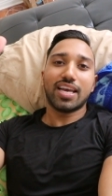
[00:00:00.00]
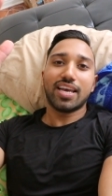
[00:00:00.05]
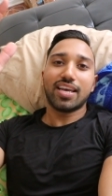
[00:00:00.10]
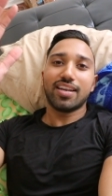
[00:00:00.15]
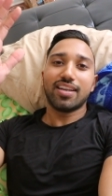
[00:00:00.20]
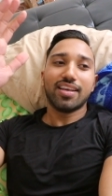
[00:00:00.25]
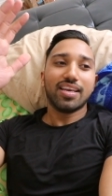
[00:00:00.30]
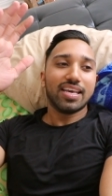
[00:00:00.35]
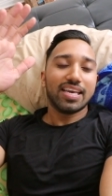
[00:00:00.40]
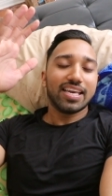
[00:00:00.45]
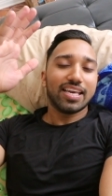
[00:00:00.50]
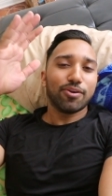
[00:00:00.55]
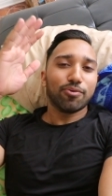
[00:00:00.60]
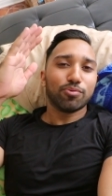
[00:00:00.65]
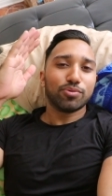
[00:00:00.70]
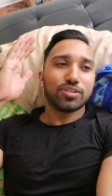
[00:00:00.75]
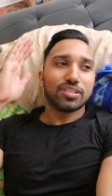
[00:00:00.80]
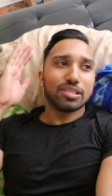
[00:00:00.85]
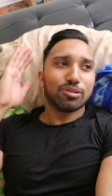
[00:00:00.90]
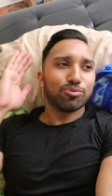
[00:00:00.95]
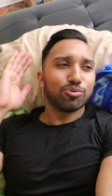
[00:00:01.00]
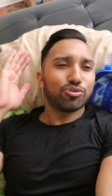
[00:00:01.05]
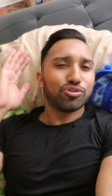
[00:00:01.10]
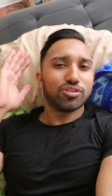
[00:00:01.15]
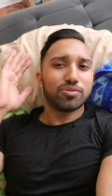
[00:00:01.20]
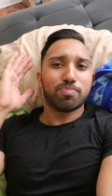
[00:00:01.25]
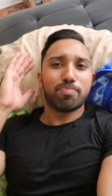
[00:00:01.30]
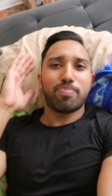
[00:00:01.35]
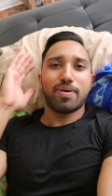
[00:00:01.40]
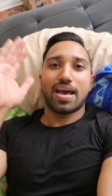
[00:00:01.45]
And it was it was
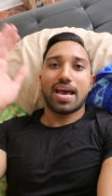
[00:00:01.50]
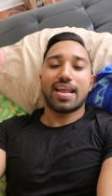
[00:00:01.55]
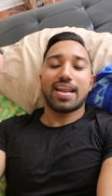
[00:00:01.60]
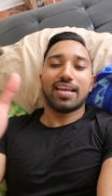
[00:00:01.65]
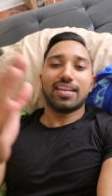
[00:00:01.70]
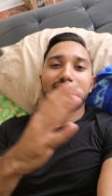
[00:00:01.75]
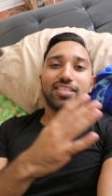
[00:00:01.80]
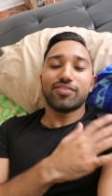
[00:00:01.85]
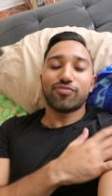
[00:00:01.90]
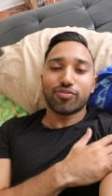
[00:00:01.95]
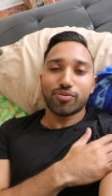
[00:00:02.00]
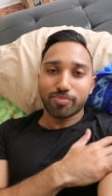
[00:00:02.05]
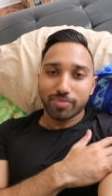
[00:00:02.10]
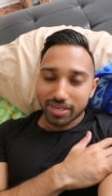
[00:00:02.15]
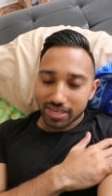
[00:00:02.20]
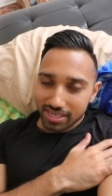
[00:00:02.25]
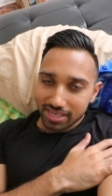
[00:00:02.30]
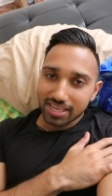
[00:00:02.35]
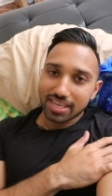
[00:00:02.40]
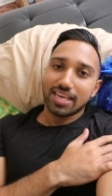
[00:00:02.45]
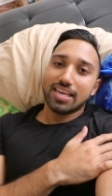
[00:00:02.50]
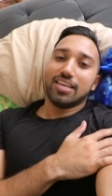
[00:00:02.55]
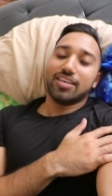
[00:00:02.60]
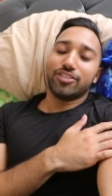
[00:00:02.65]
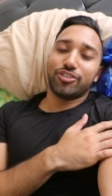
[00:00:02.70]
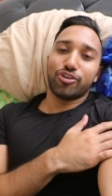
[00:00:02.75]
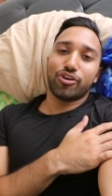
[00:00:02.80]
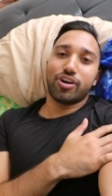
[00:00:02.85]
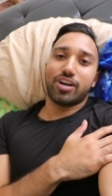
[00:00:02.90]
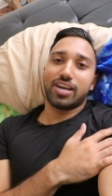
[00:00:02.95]
just bad. At least for me
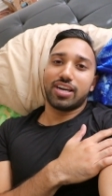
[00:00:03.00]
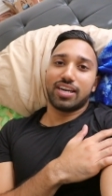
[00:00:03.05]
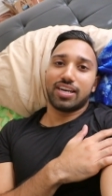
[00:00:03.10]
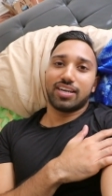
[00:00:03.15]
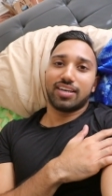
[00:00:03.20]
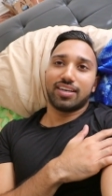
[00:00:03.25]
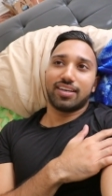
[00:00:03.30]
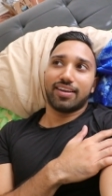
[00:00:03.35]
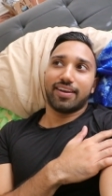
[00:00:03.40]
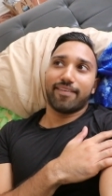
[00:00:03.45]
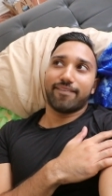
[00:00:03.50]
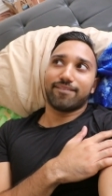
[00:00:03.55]
during